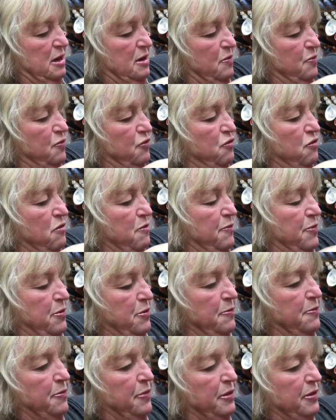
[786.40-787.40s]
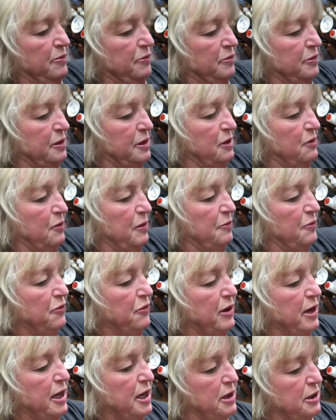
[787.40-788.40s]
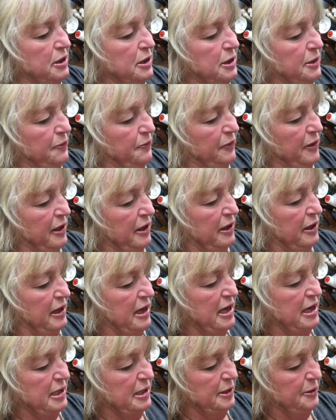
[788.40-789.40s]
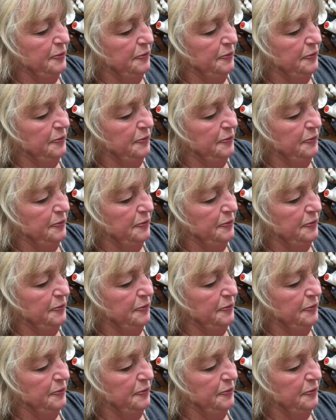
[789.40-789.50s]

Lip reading: problem. And so we're pretty good at that.